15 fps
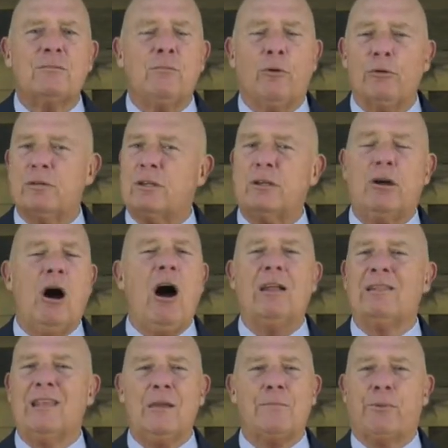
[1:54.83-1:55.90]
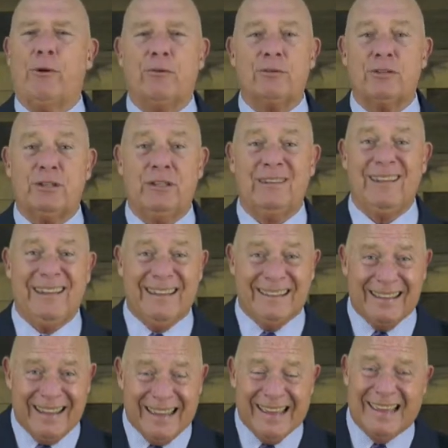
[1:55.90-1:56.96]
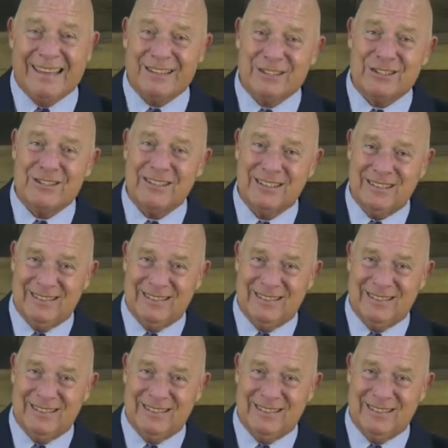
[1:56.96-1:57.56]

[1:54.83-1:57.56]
most godly person in his